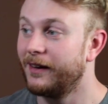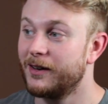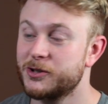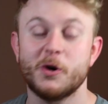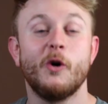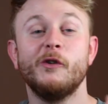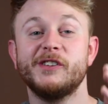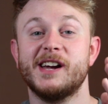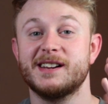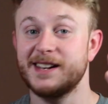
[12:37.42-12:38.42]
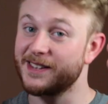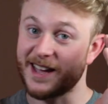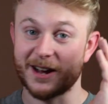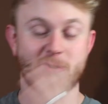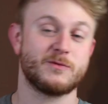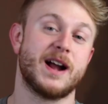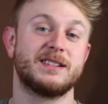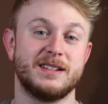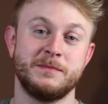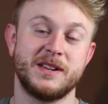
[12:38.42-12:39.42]
So hopefully I can get that
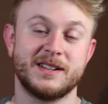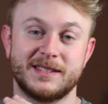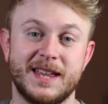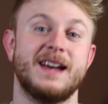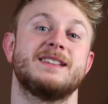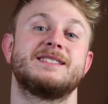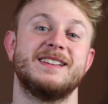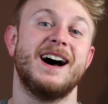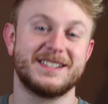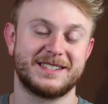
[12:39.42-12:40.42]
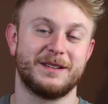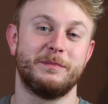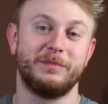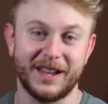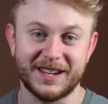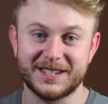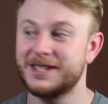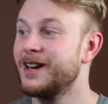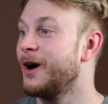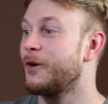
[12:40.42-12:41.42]
corrected, because that is not a
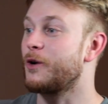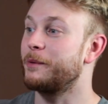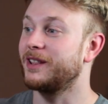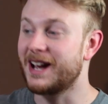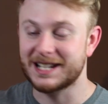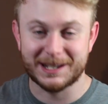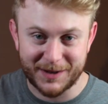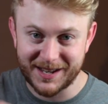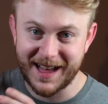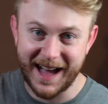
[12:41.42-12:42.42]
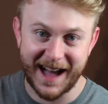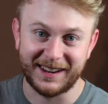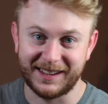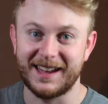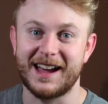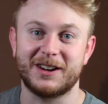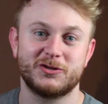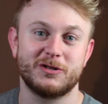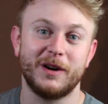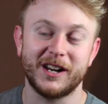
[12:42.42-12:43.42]
place where I would like to be adding
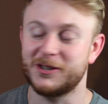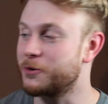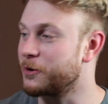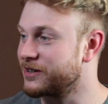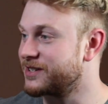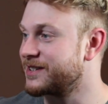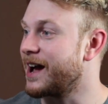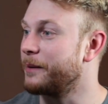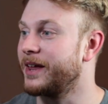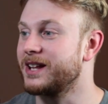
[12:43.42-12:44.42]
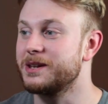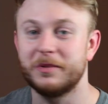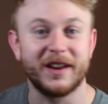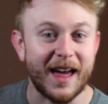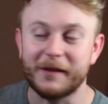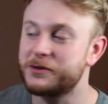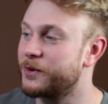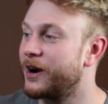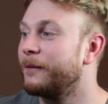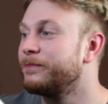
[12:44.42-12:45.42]
extra money towards. I would like to put it
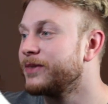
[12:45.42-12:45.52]
elsewhere.